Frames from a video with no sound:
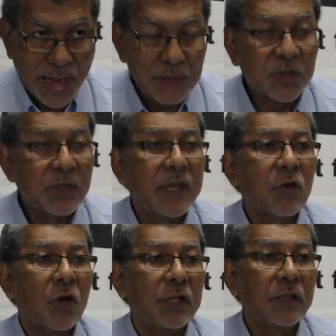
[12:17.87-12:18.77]
I am today
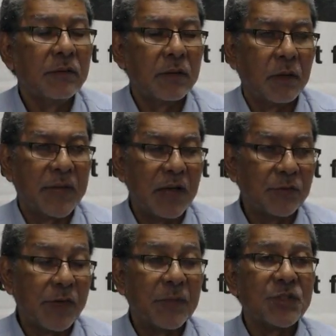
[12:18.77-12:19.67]
calling, on behalf
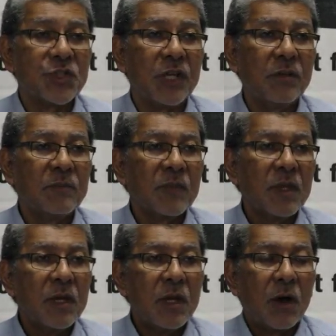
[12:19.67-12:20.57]
of the MSJ,
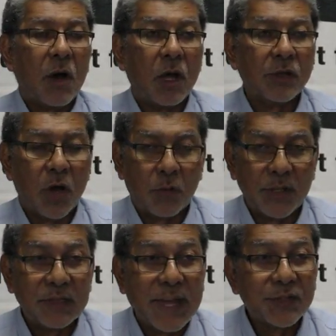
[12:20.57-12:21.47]
on
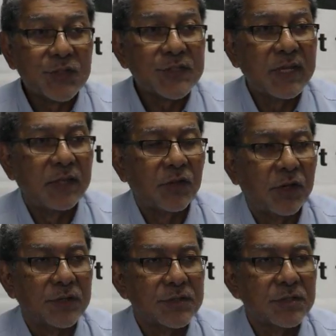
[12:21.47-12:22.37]
our
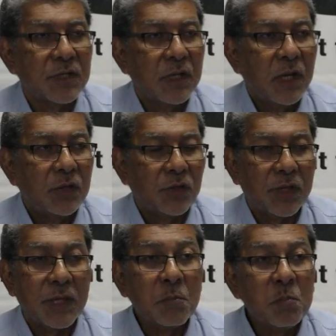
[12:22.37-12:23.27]
legislators to
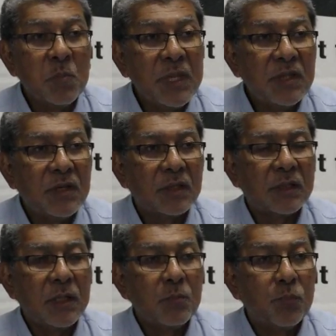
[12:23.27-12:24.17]

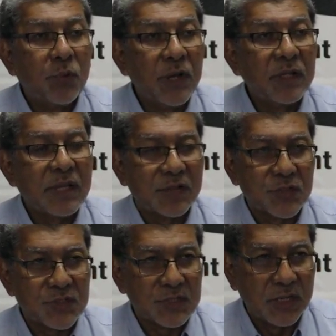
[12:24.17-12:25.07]
immediately bring
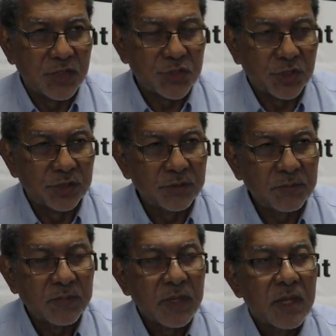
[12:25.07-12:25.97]
legislation
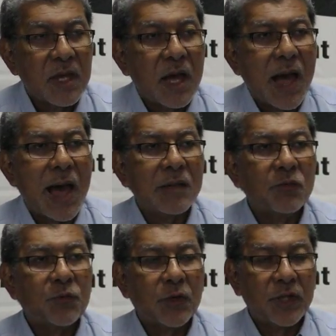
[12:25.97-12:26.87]

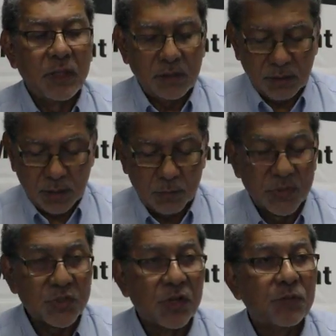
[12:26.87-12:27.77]
and for the
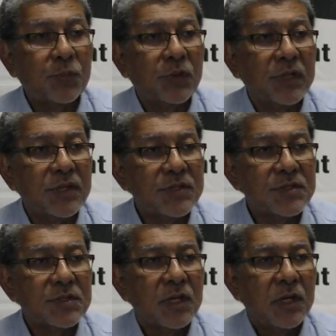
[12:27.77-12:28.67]
Commissioner of
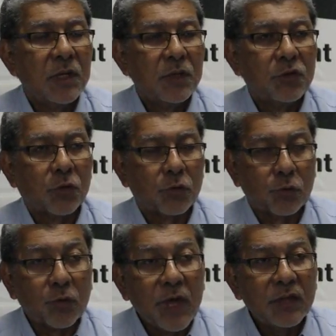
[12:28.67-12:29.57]
Police to
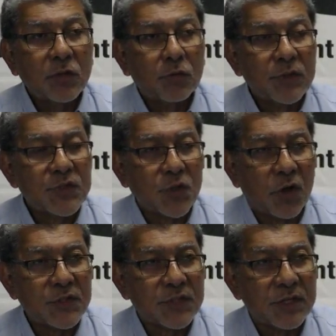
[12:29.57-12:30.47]
create the
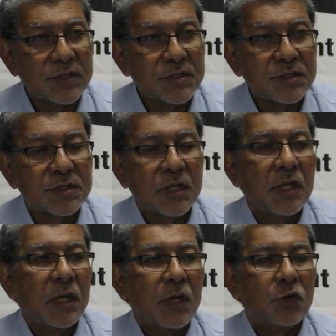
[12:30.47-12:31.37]
resources
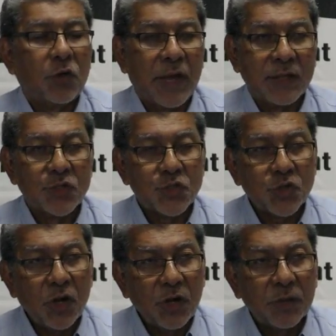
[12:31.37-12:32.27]
to
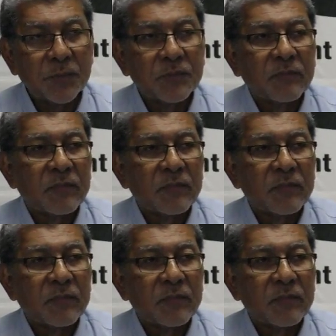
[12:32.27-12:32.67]
ensure